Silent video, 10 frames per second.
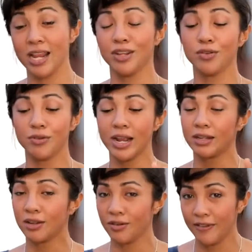in the
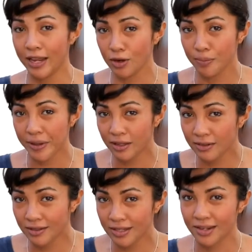red conveyor belt,